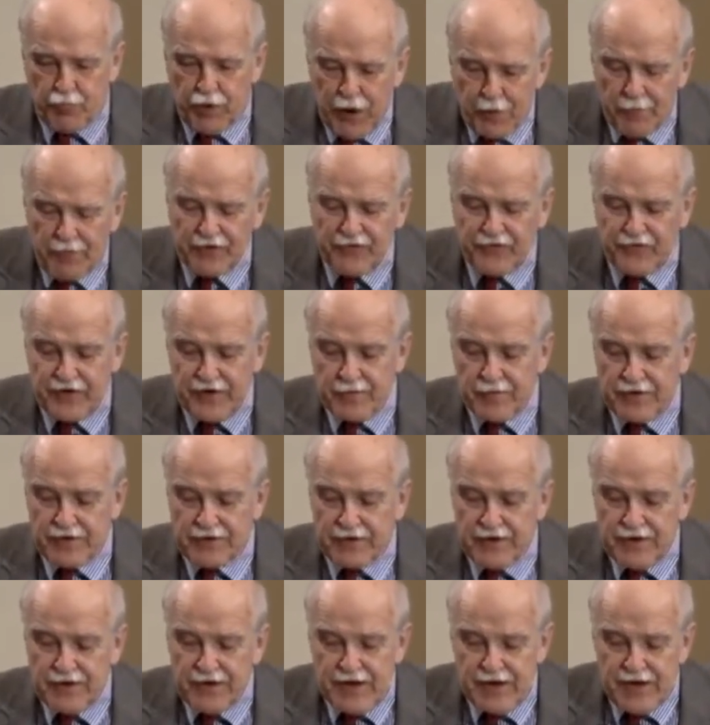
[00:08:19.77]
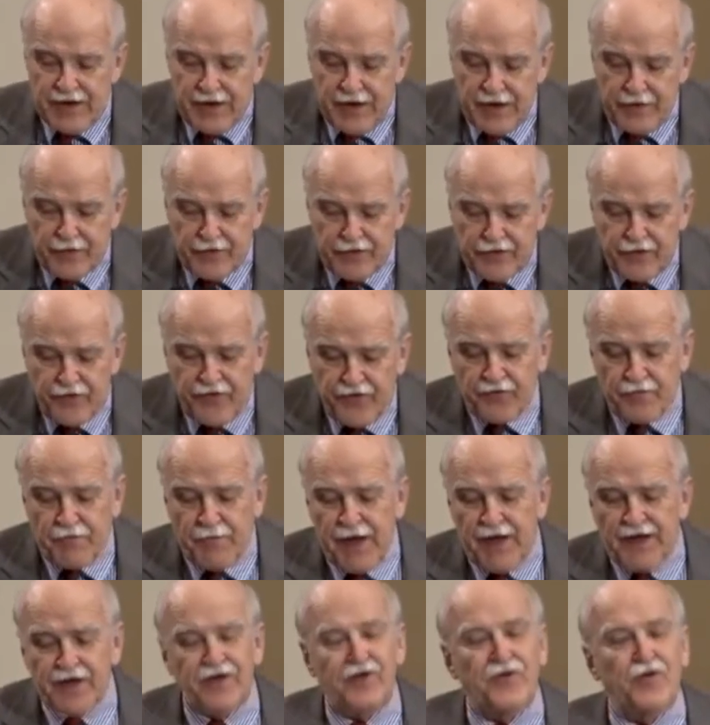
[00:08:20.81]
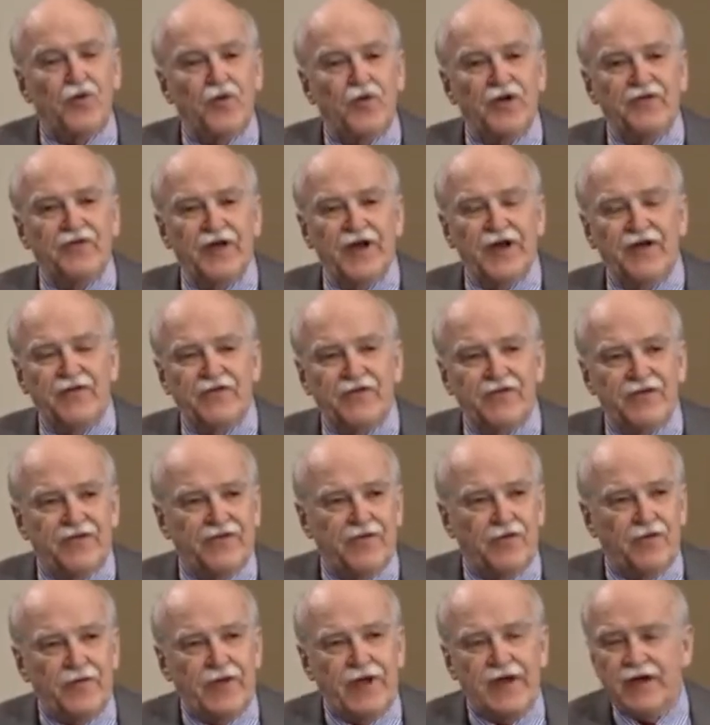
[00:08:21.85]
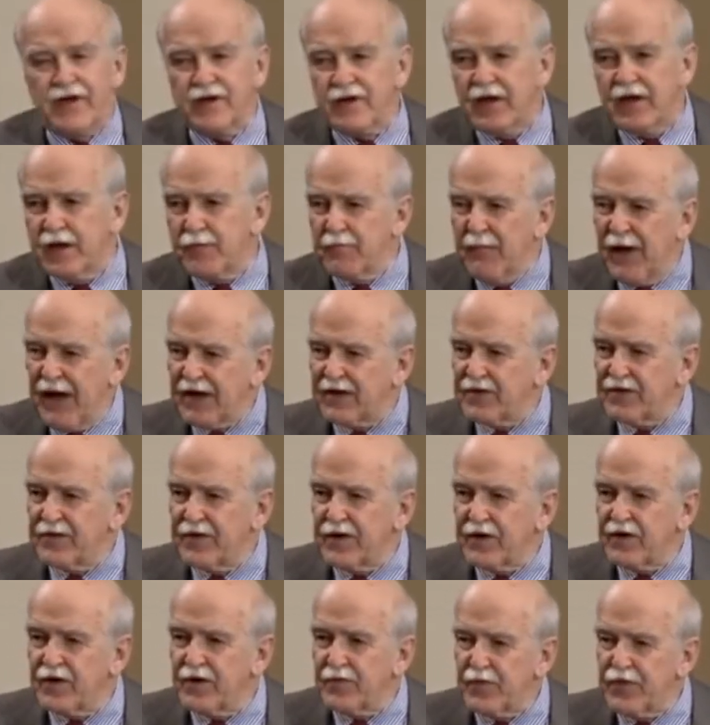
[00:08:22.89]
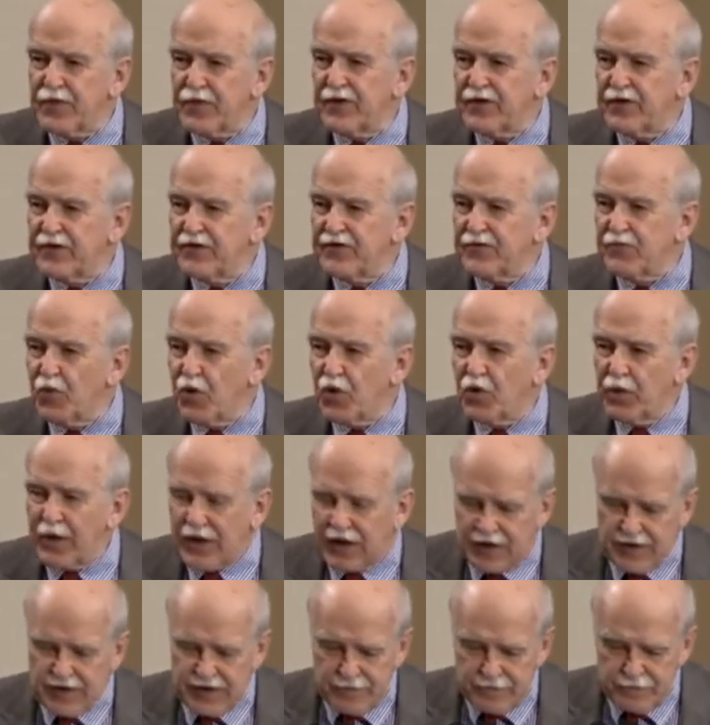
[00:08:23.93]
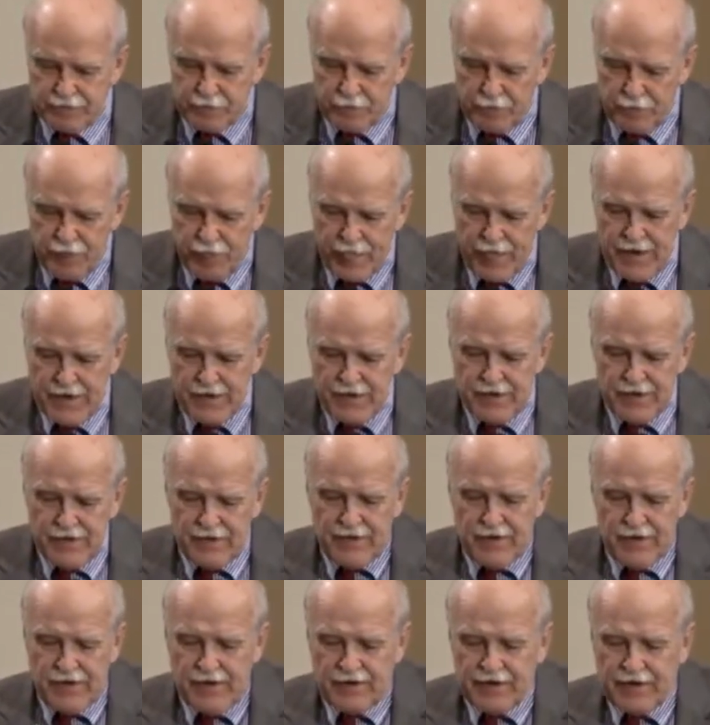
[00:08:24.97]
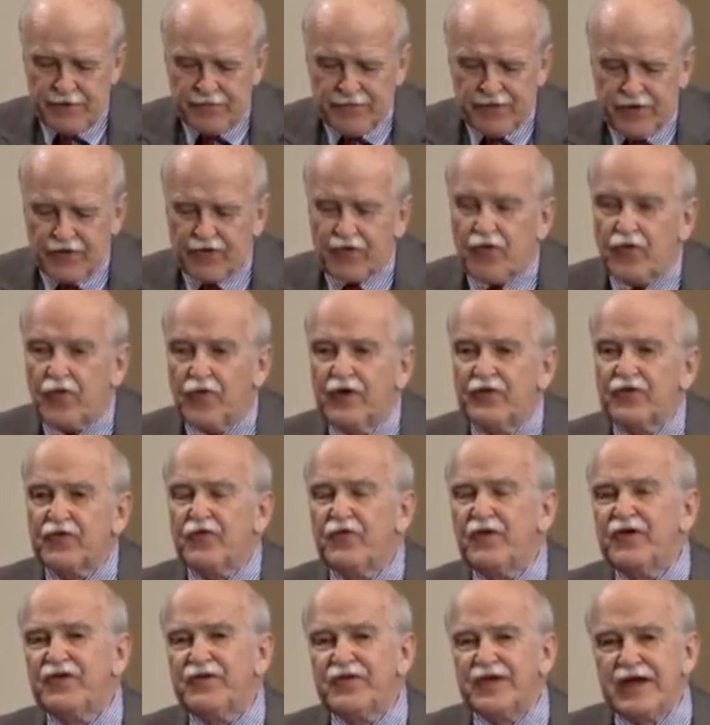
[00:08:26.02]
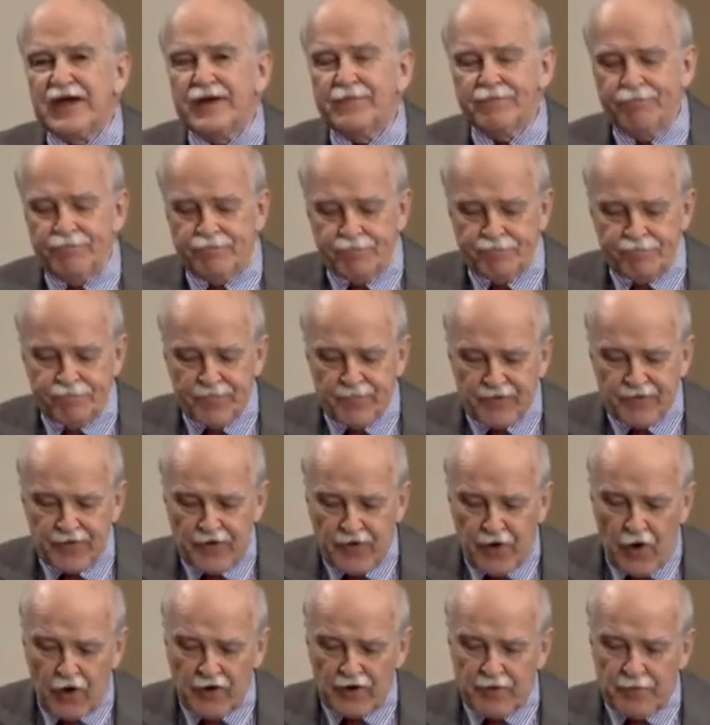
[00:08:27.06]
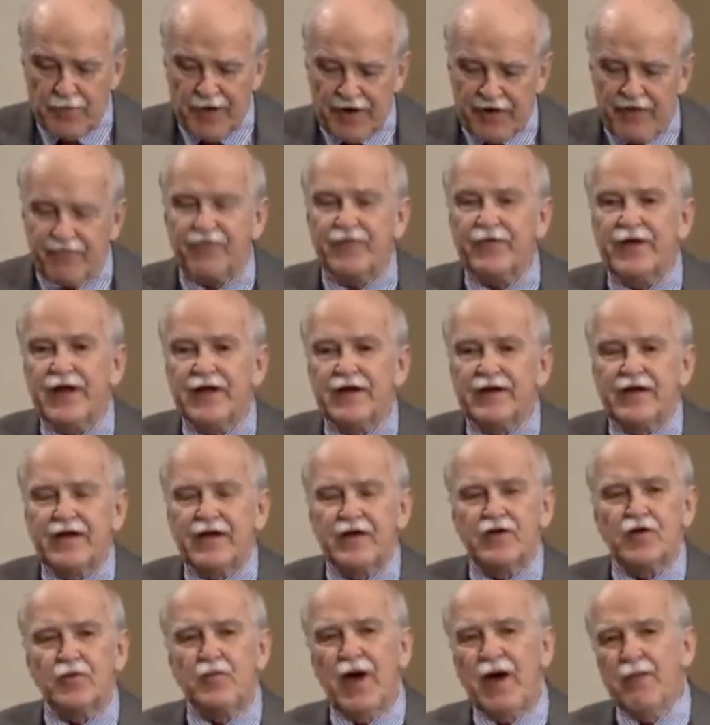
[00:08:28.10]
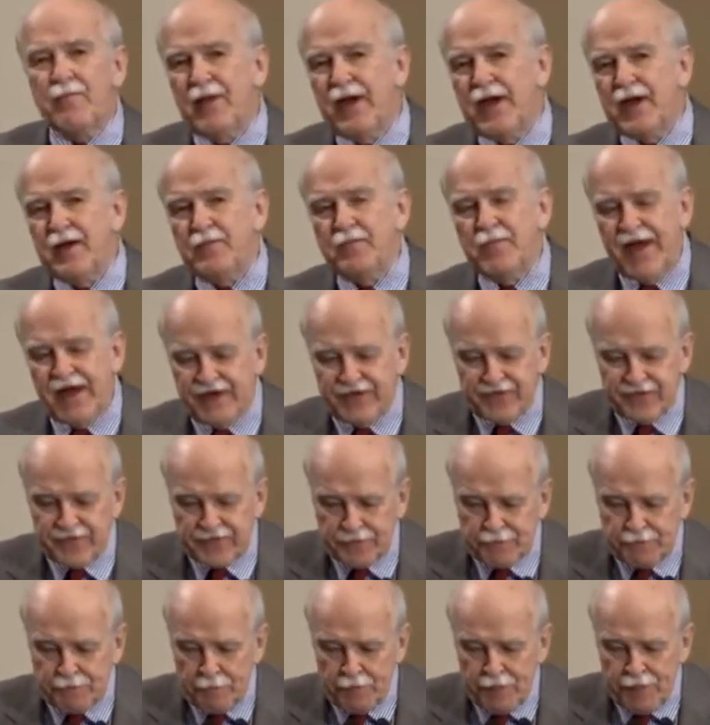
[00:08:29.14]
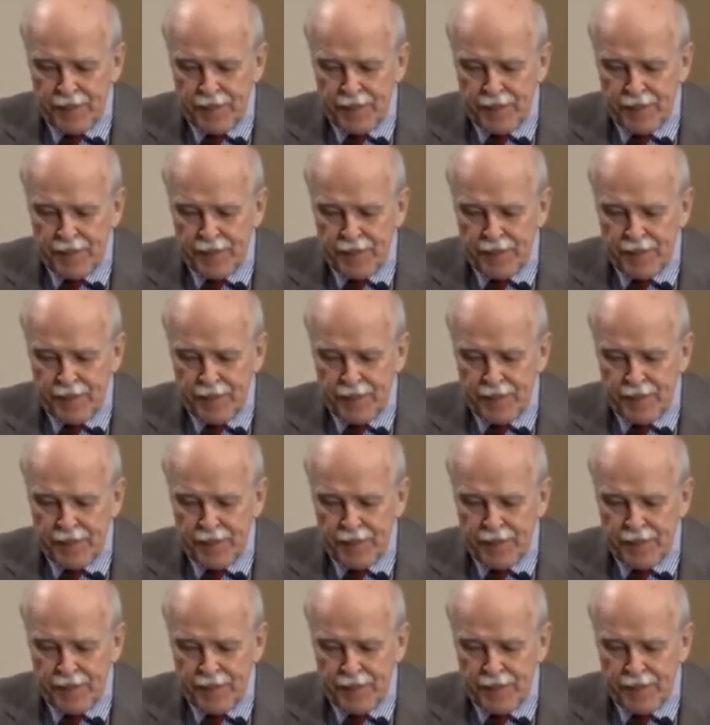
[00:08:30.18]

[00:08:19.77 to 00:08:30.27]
proper treatment and reduce mandatory sentences so they can get back to their communities more quickly. And Governor Chris Christie talked about a friend killed by pain meds